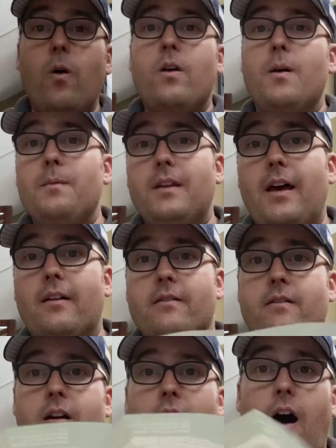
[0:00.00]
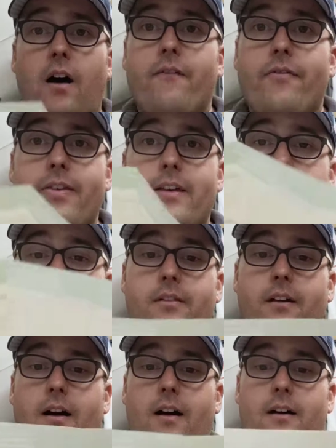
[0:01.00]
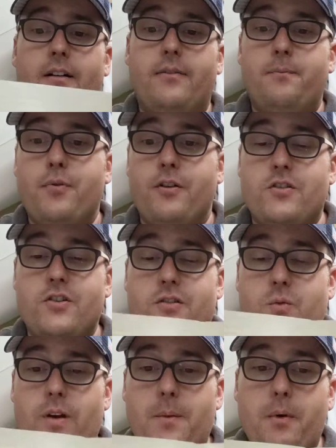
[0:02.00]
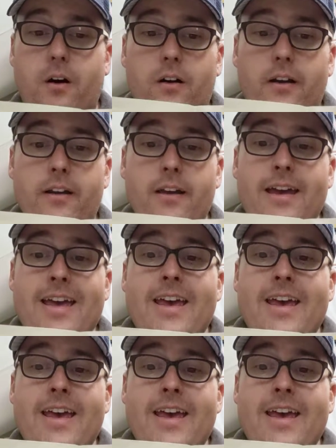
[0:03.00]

welcome letter of this purchase when he bought it.